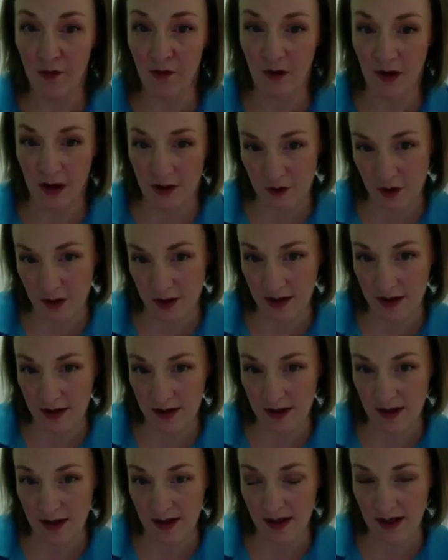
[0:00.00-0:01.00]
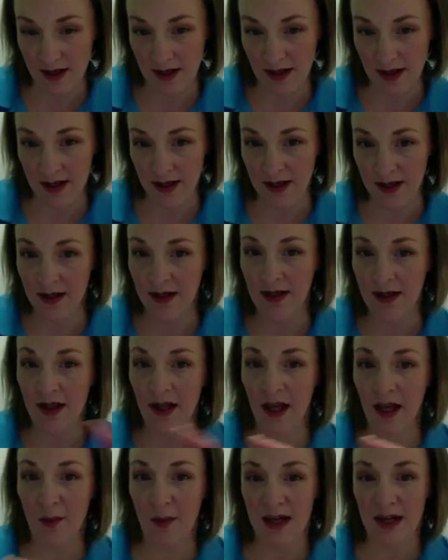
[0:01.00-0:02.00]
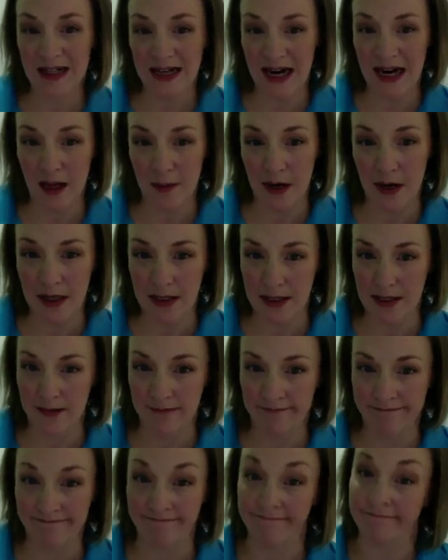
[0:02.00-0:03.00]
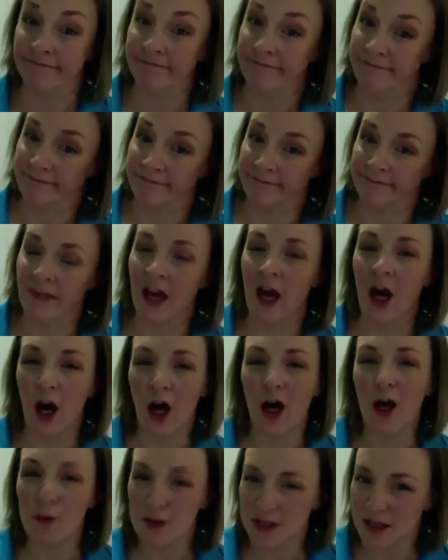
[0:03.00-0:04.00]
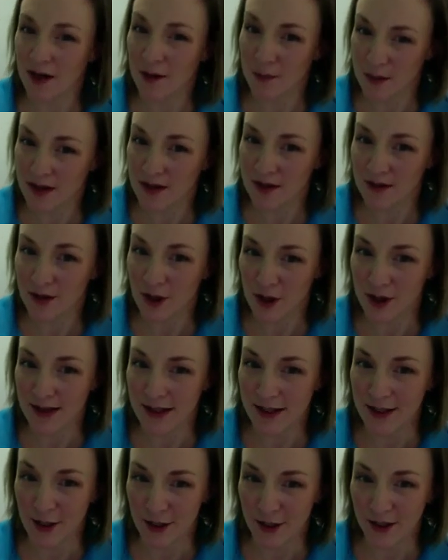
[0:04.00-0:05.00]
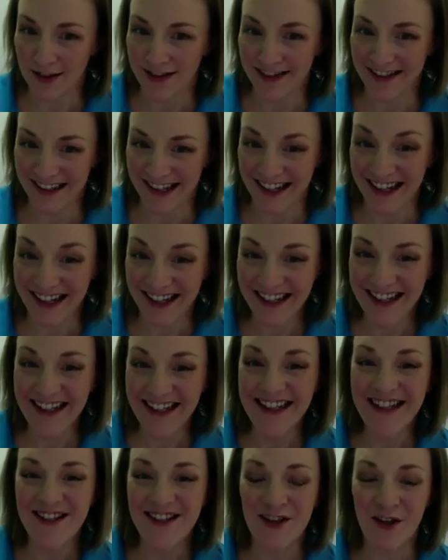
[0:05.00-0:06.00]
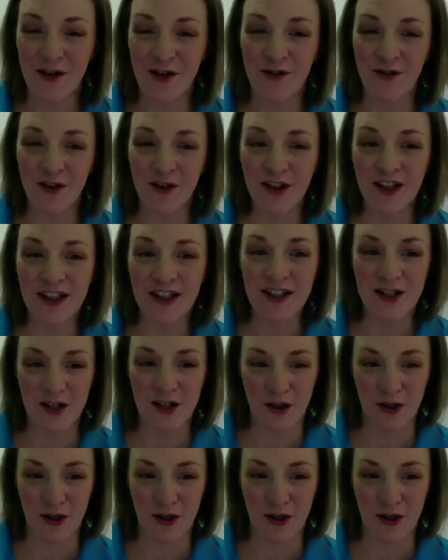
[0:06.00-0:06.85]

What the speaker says: $5 compared to $80. I know which I'd be choosing to do. Yeah. So if you can